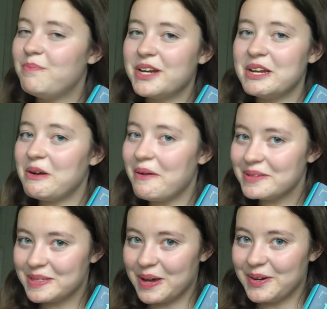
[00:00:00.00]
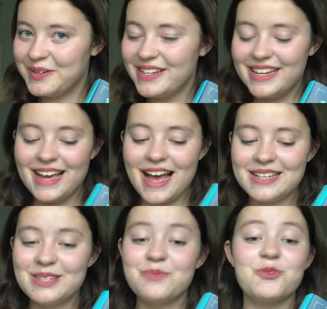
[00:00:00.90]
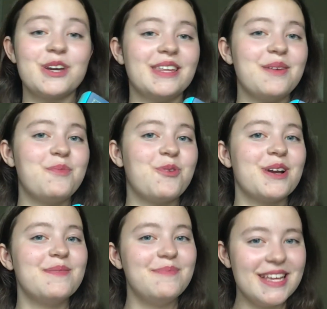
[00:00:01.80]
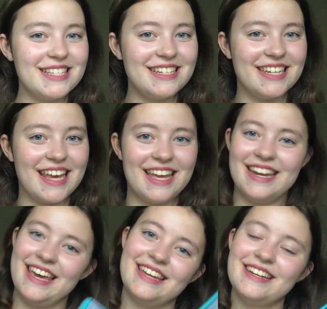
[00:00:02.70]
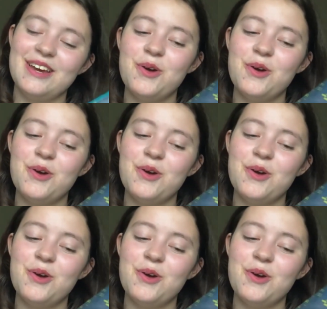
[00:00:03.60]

but it also has some really important messaging in it,